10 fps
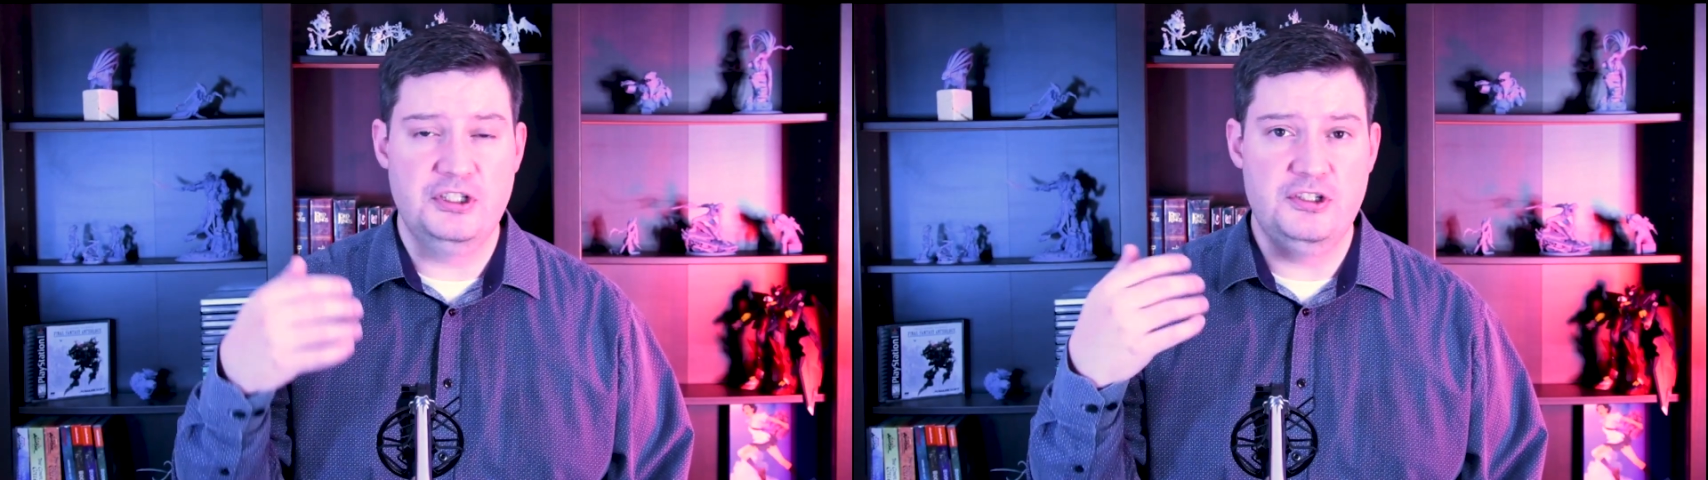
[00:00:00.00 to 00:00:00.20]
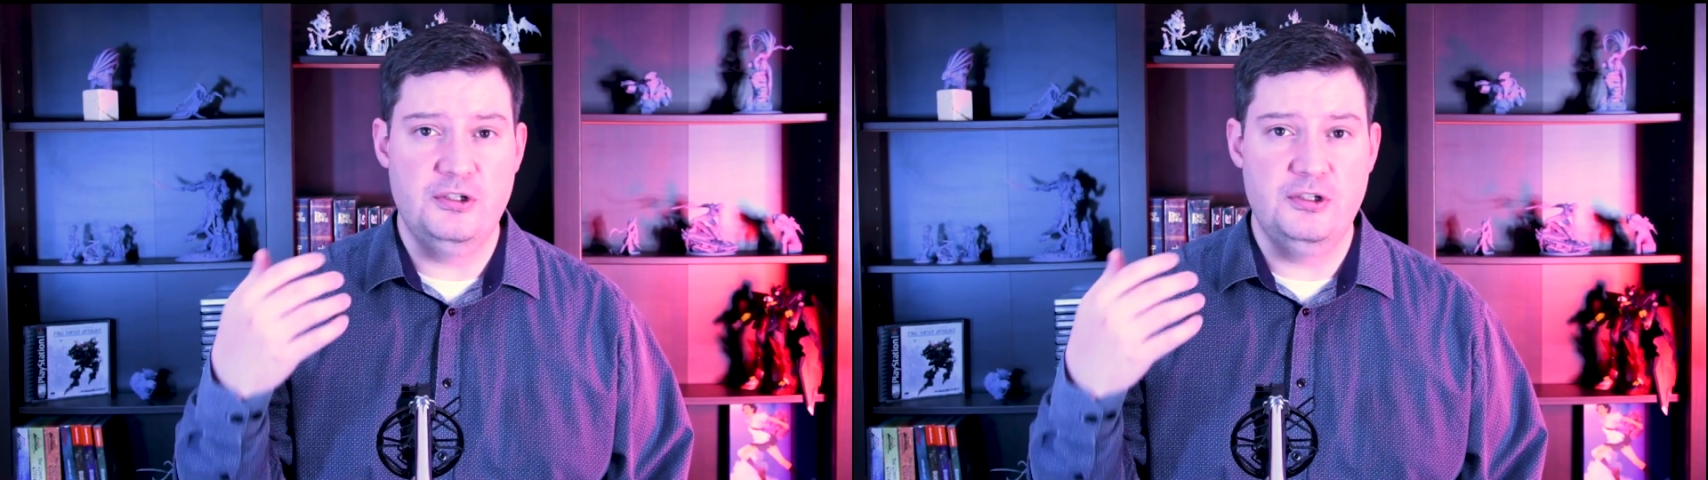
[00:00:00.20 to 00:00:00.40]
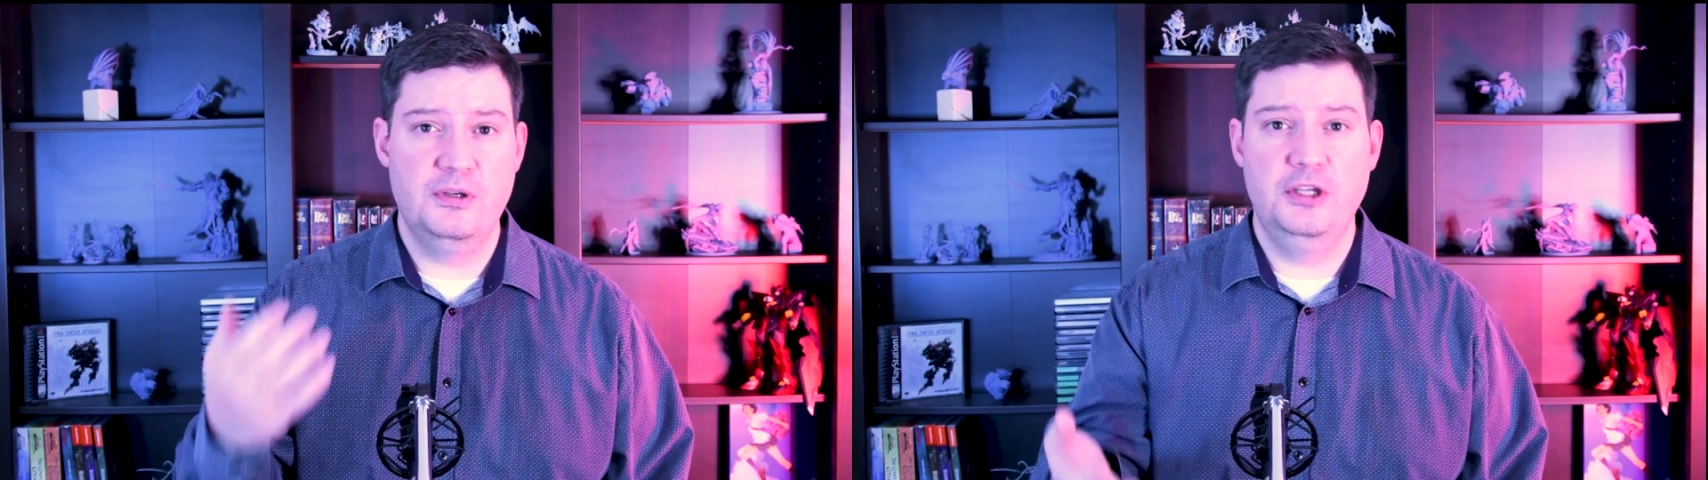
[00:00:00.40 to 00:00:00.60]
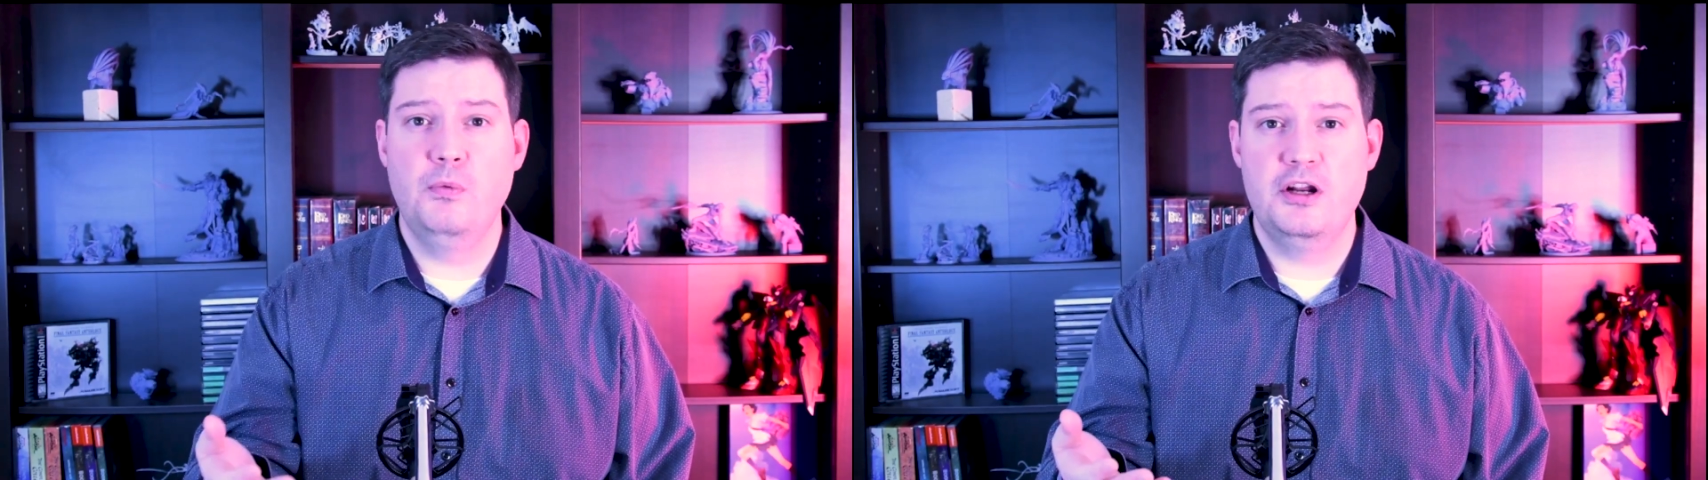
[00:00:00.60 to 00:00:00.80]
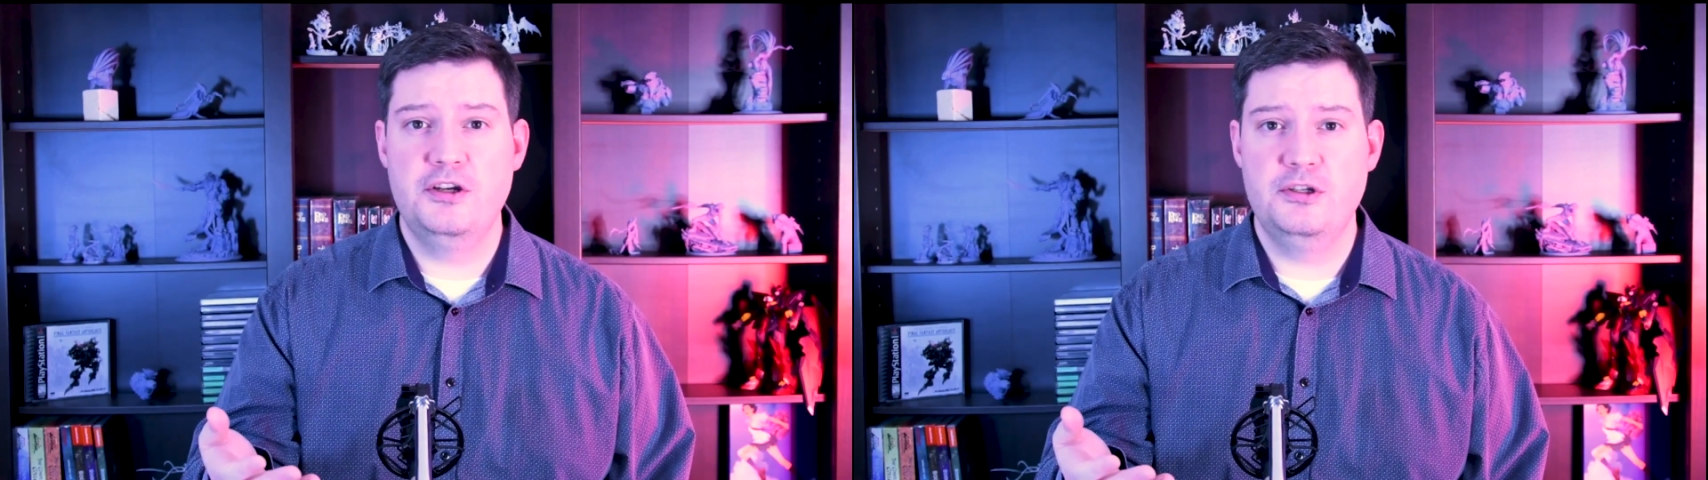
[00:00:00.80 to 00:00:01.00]
to do what you
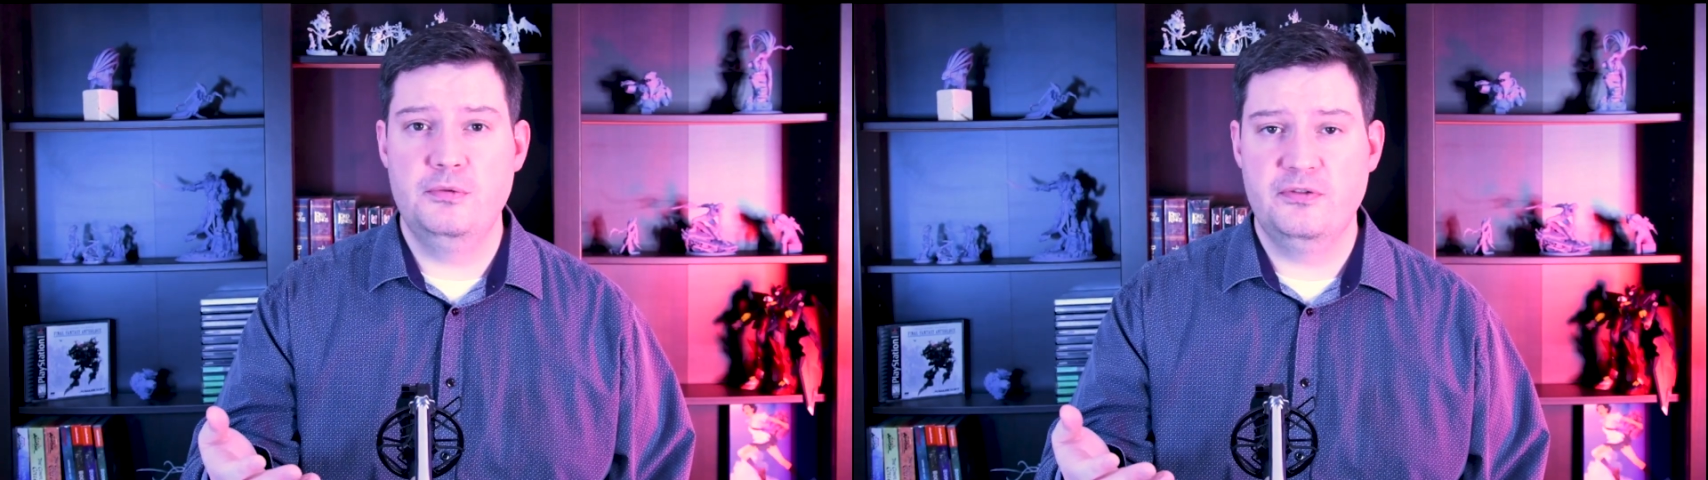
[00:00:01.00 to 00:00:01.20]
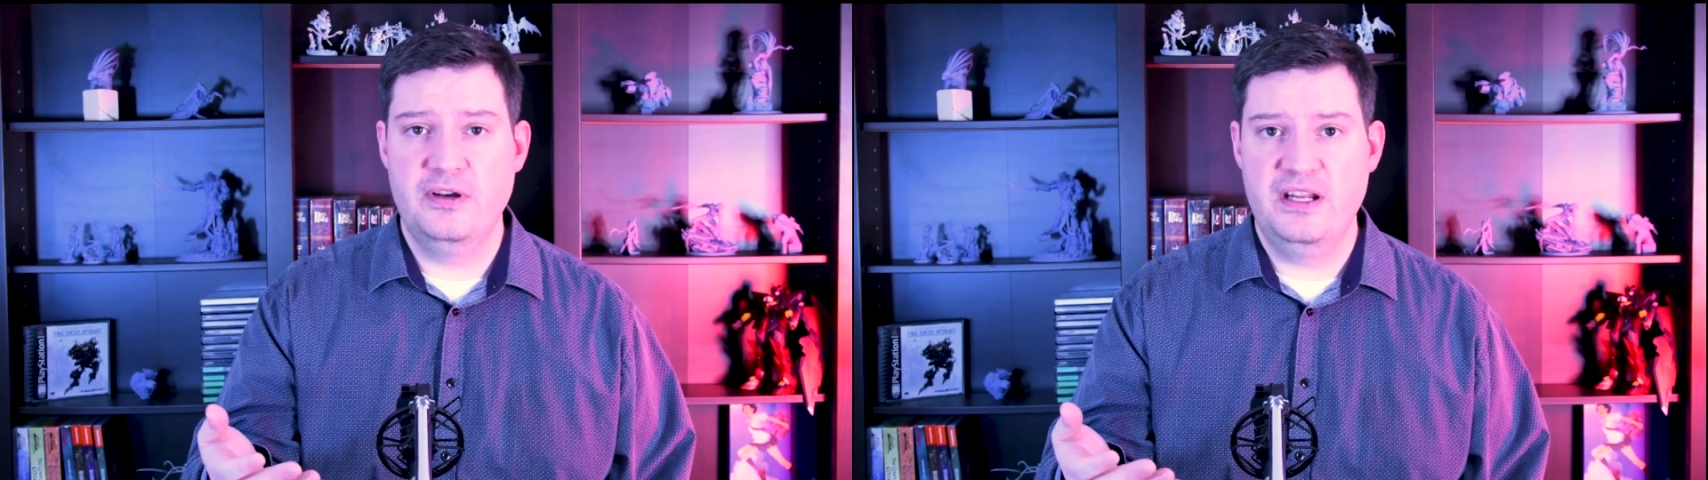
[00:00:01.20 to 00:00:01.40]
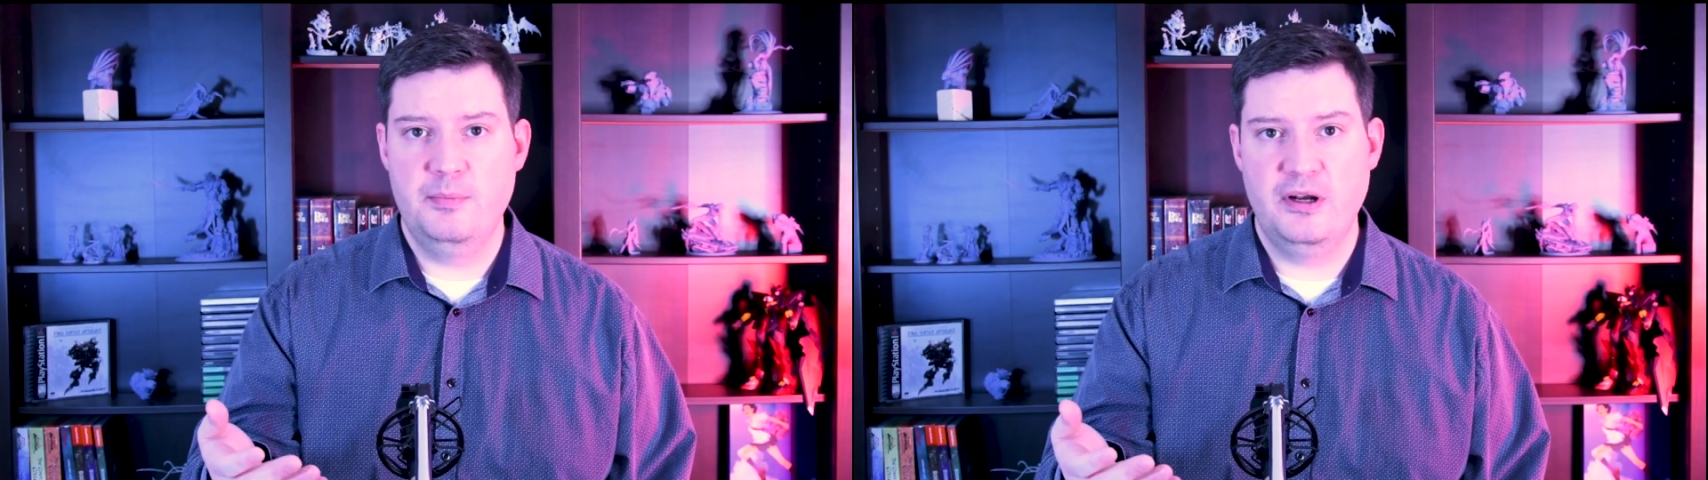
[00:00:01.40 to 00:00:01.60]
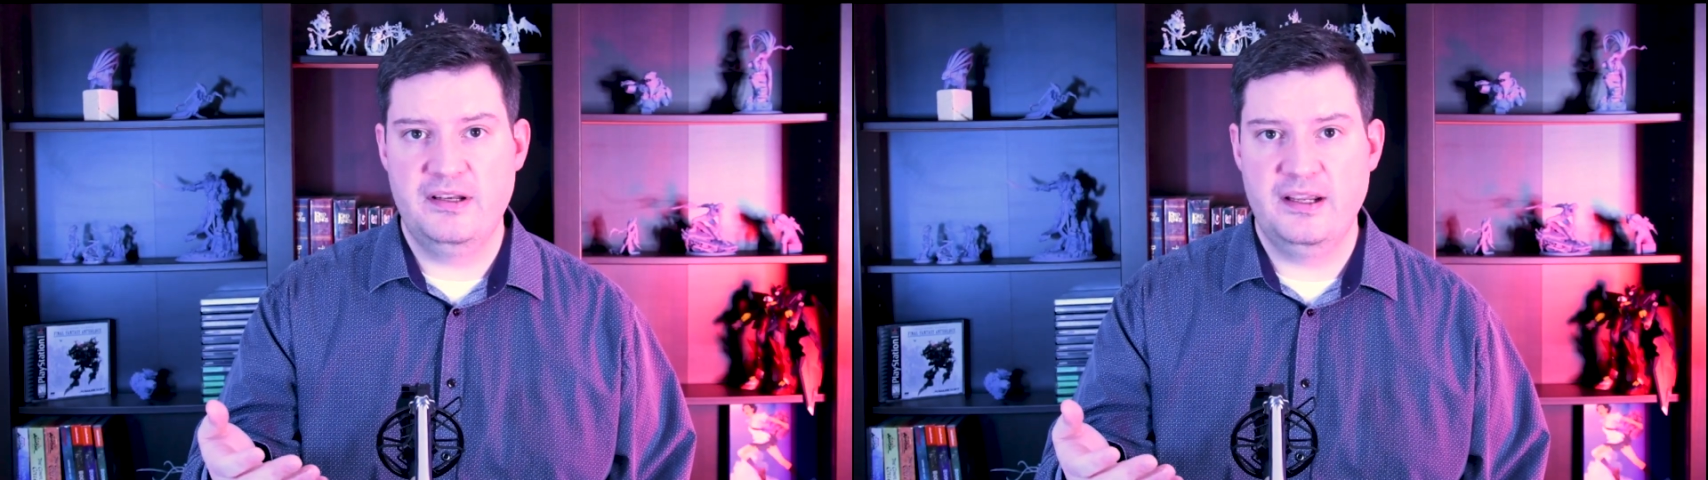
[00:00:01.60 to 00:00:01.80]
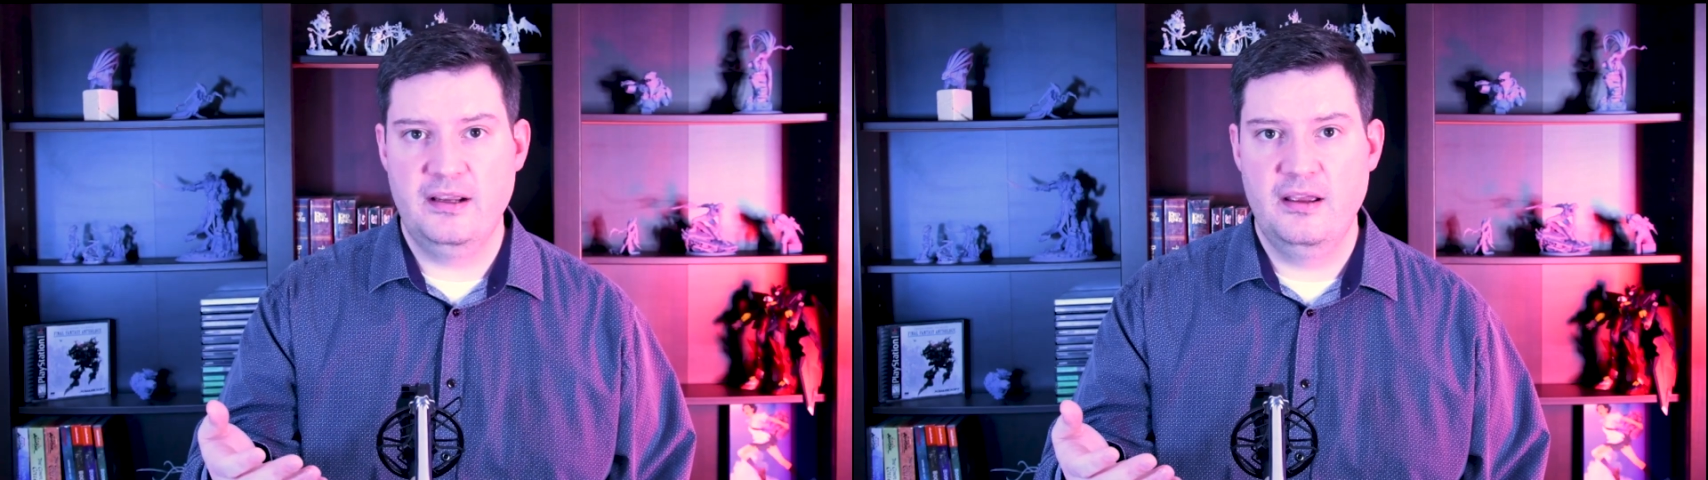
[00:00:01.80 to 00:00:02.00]
want to do with 3D
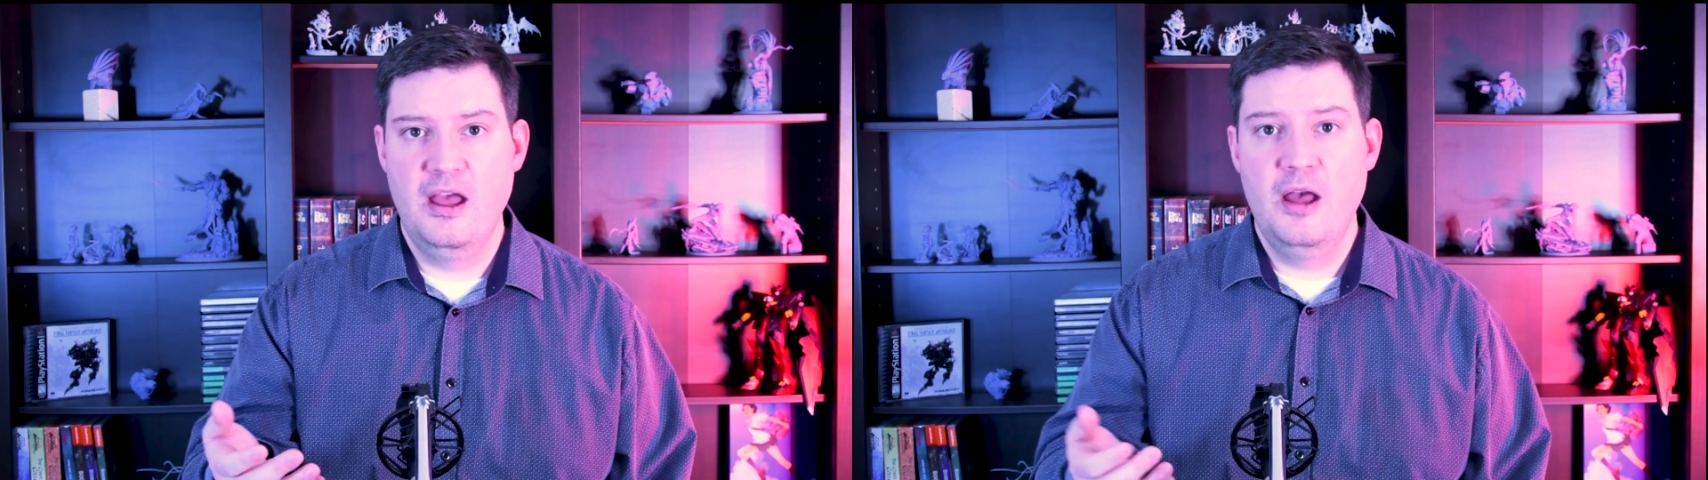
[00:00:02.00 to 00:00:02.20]
printing,